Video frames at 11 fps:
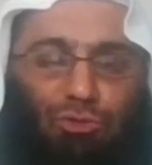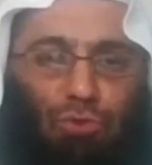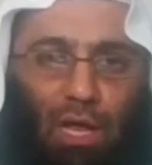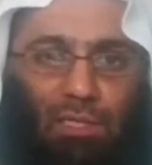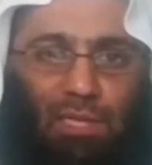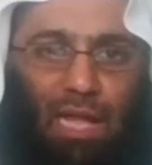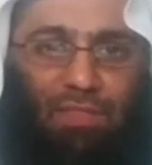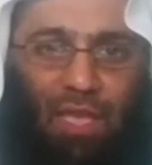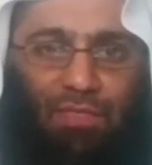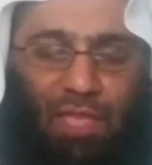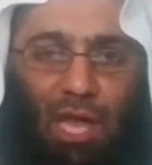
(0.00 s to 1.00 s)
to Allah
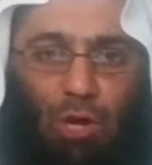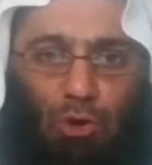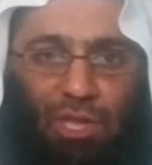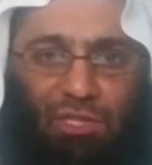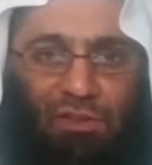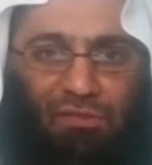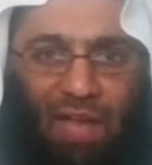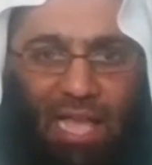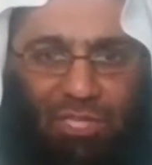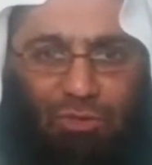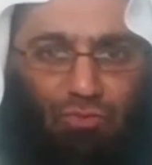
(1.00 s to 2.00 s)
that they are going to
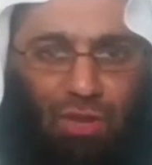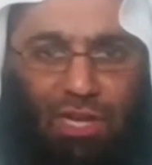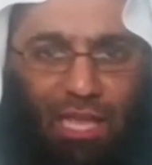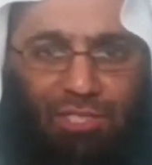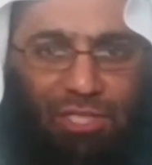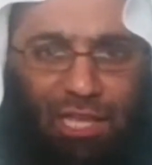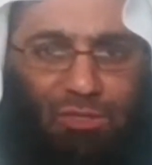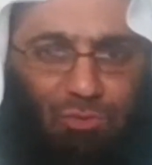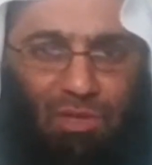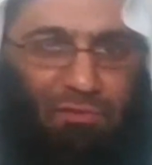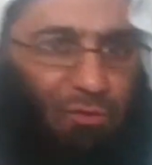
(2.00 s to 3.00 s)
fast 3 days
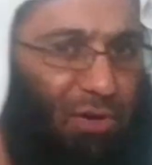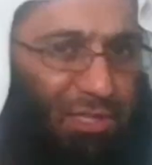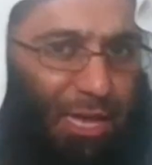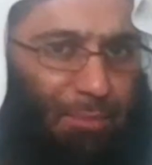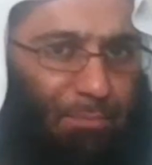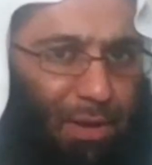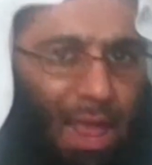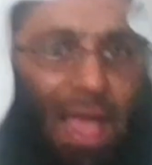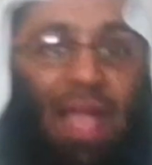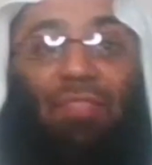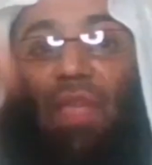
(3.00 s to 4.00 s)
next week, for example,
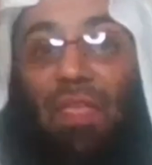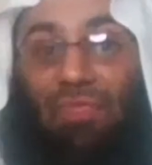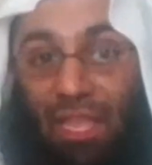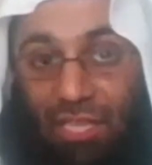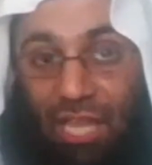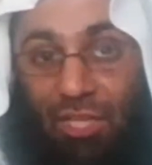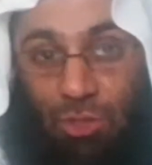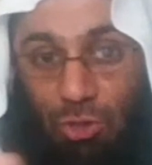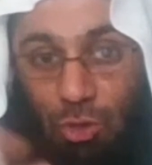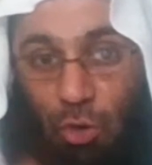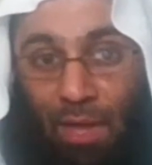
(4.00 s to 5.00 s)
then they
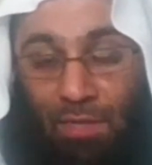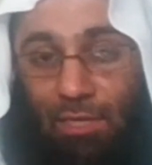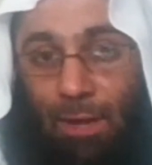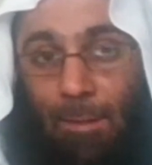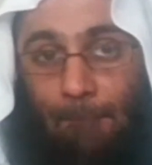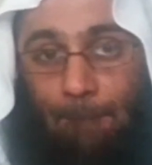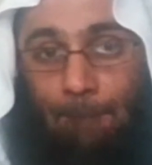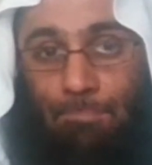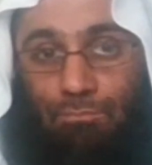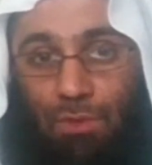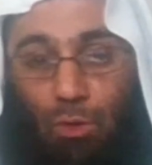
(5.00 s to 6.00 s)
didn't do it,
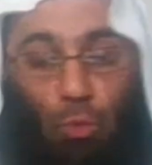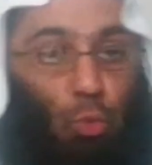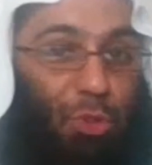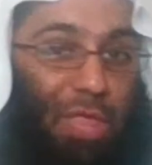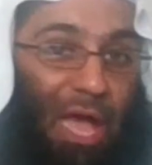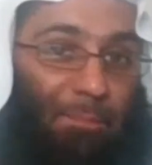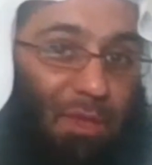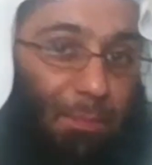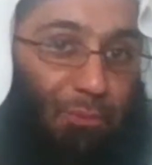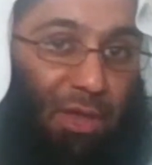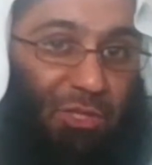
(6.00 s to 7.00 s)
would that be
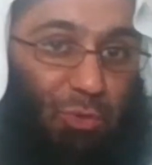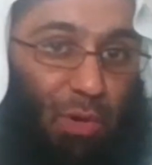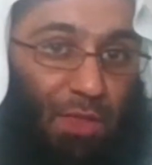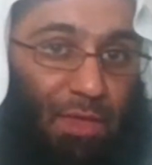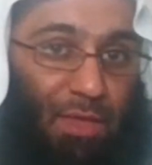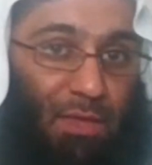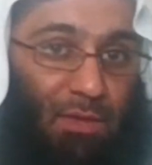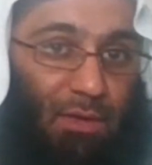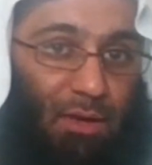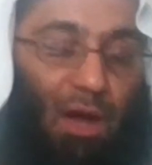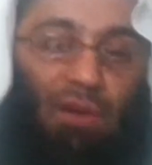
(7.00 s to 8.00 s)
praiseworthy?
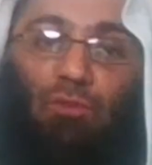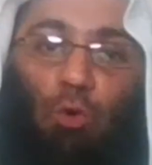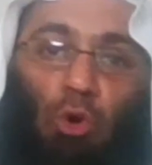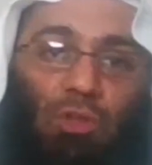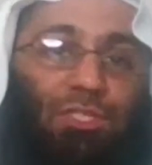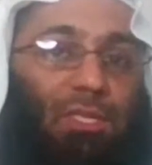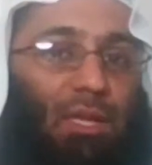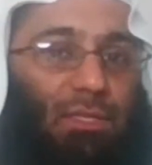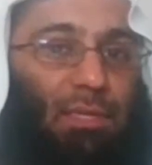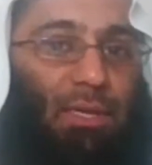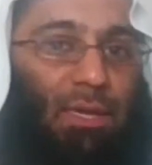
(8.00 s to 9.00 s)
Of course not.